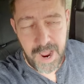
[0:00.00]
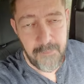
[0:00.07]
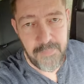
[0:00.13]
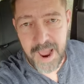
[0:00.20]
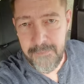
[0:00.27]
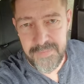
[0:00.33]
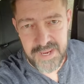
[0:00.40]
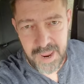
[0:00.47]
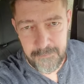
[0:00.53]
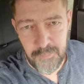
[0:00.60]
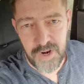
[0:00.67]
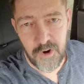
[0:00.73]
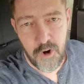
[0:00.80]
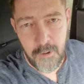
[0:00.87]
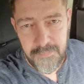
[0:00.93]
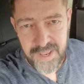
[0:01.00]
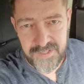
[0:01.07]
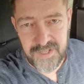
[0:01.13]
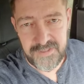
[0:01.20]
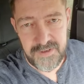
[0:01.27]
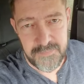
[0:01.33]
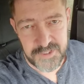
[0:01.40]
I'm, I mean, I'm going to
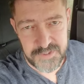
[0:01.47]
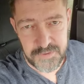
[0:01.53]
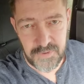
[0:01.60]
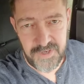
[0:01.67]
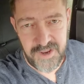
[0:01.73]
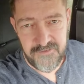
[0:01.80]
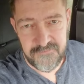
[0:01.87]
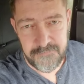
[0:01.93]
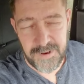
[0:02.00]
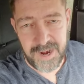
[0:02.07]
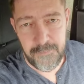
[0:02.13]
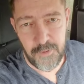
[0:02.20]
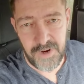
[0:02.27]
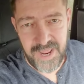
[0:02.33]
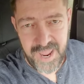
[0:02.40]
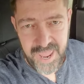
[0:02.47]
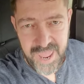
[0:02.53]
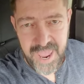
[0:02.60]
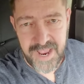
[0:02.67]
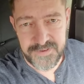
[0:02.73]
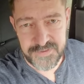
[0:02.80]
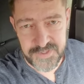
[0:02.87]
command the demons to leave, but I'm going to
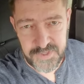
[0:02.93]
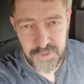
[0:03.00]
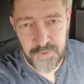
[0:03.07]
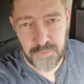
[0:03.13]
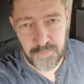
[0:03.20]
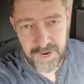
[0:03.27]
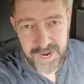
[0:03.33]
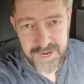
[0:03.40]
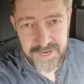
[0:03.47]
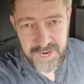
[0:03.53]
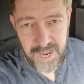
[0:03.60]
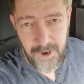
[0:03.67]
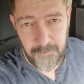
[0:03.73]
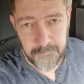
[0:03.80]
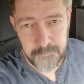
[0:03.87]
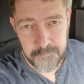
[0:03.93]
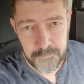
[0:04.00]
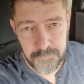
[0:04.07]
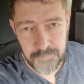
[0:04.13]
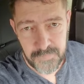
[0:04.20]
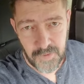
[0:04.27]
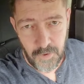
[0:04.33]
ask you right now,
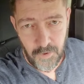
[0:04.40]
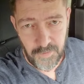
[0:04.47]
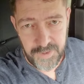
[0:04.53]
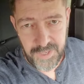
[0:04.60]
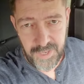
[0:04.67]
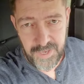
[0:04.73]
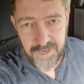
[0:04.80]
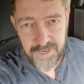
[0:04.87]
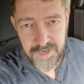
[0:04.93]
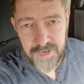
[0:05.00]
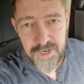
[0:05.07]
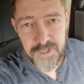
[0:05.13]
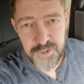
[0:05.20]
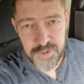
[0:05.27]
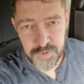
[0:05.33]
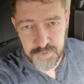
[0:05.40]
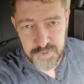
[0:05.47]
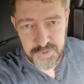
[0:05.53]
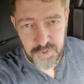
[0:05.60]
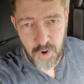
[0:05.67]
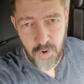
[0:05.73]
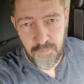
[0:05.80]
okay, to
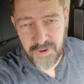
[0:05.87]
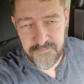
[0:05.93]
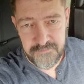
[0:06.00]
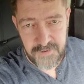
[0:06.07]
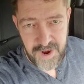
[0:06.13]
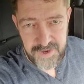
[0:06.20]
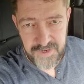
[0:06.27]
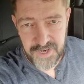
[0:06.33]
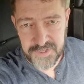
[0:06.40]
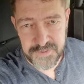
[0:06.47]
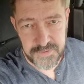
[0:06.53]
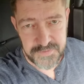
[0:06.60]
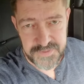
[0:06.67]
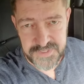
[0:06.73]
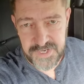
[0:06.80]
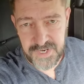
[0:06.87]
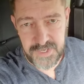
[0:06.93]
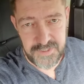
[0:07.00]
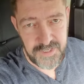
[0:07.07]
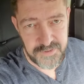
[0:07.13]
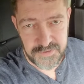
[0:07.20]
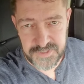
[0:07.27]
sow a financial
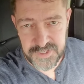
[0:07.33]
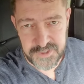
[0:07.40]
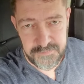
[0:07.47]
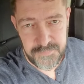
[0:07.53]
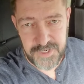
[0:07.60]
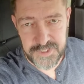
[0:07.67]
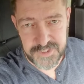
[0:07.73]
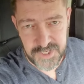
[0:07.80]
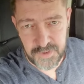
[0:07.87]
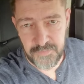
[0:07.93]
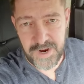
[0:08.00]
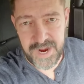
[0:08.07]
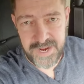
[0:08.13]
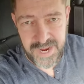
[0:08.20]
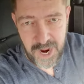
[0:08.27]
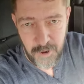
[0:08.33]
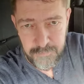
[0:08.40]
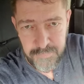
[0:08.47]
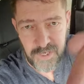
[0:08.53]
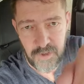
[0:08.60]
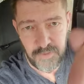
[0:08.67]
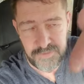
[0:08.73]
seed into this mission right now
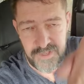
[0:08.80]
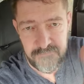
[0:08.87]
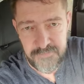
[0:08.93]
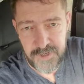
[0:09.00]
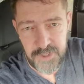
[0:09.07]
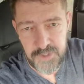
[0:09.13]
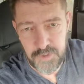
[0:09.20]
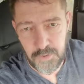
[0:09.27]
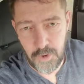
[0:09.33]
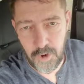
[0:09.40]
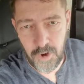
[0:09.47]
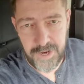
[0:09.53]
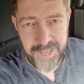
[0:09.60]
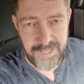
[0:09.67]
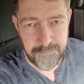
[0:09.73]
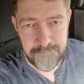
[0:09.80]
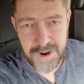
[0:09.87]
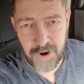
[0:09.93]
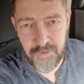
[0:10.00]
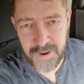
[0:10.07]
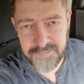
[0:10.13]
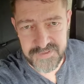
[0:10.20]
below the video or at
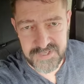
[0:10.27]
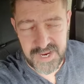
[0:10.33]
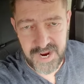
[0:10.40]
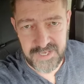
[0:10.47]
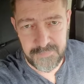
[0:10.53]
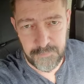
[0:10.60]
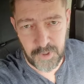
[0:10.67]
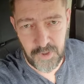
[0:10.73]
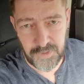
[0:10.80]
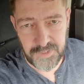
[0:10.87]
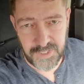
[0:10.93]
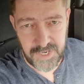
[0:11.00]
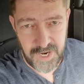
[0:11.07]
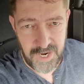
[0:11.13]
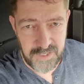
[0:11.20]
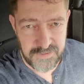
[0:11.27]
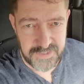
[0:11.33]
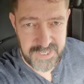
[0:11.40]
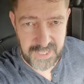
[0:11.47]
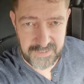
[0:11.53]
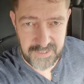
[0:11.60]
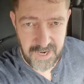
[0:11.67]
my website, brother carlos
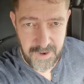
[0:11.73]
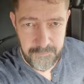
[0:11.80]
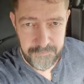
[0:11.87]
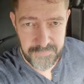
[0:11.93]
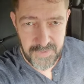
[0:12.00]
dot com.